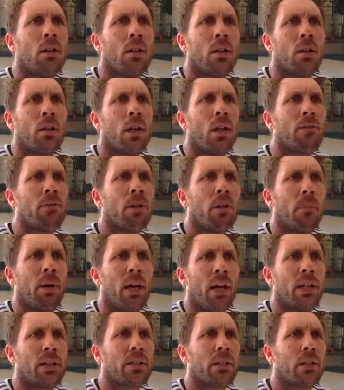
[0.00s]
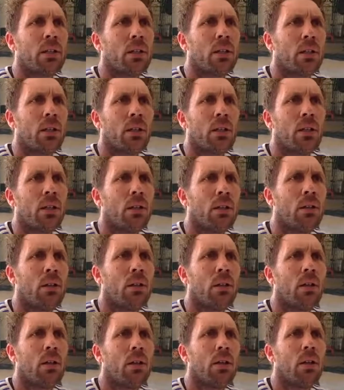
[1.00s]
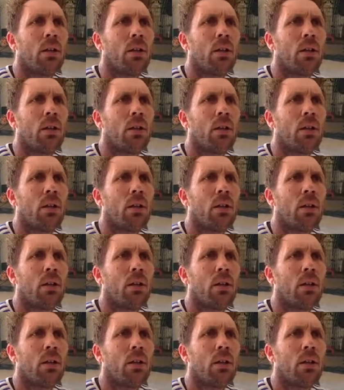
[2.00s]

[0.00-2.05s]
Gloves and a mask. You look.